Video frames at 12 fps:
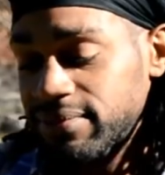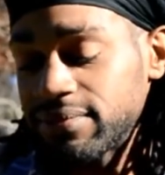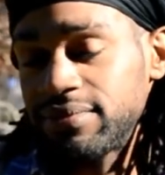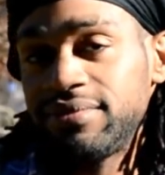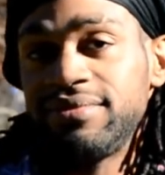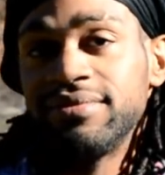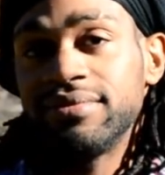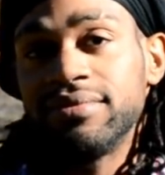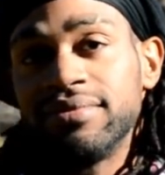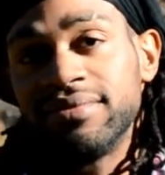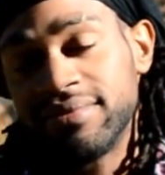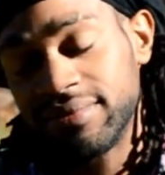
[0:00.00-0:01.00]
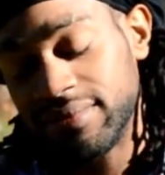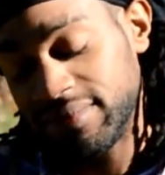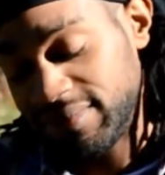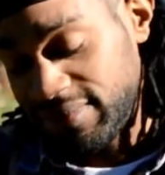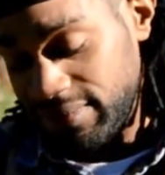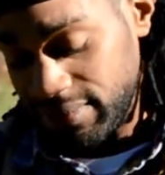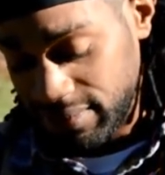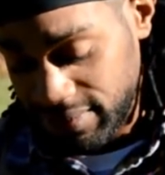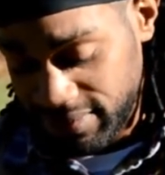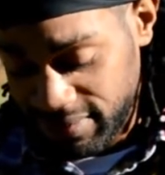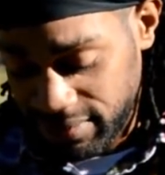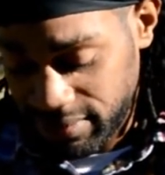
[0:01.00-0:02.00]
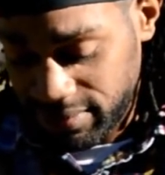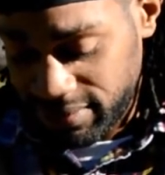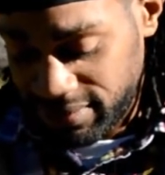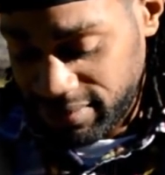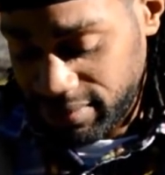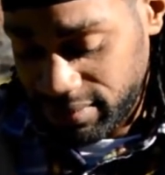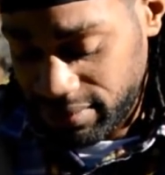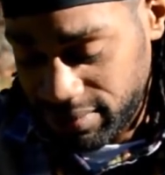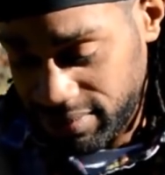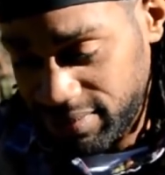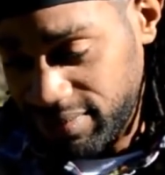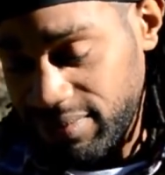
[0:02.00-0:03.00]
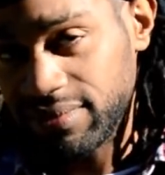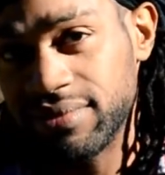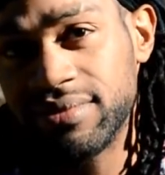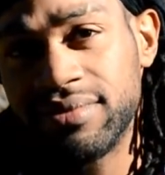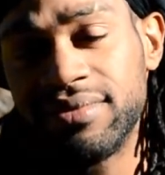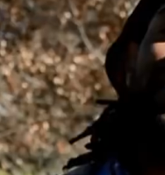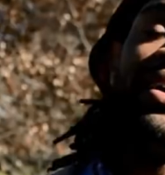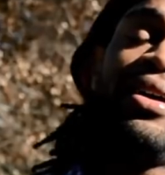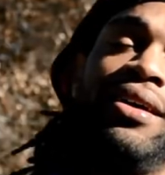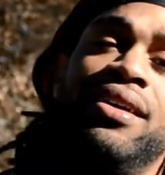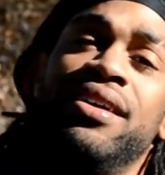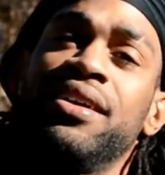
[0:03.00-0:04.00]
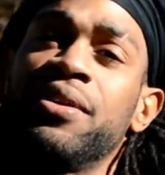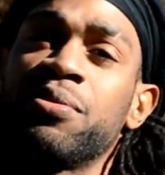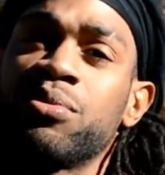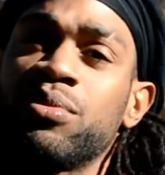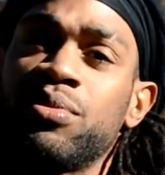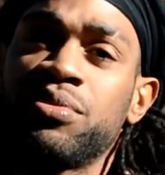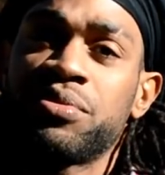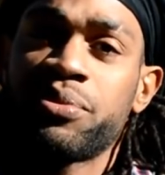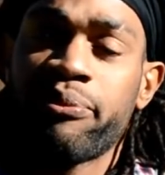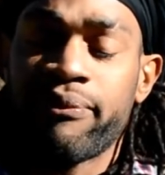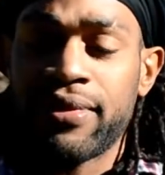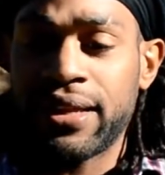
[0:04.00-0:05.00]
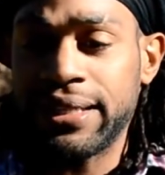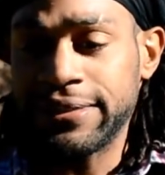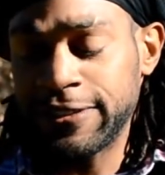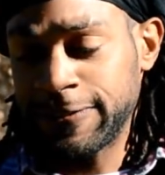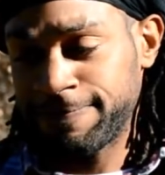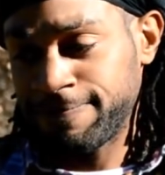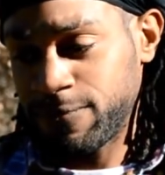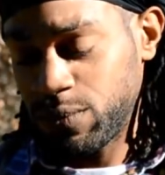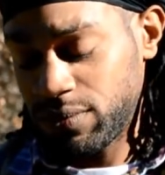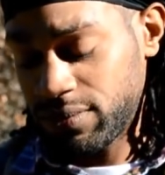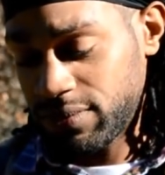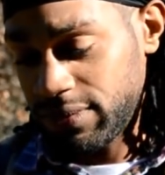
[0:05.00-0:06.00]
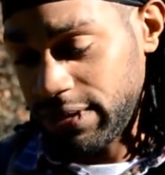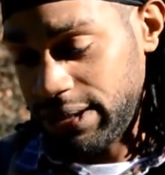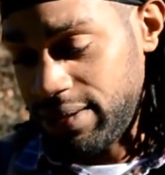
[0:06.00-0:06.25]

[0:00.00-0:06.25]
I agree, bro. I agree. Man, this was great. Is there anything you want to say before we wrap this up, man?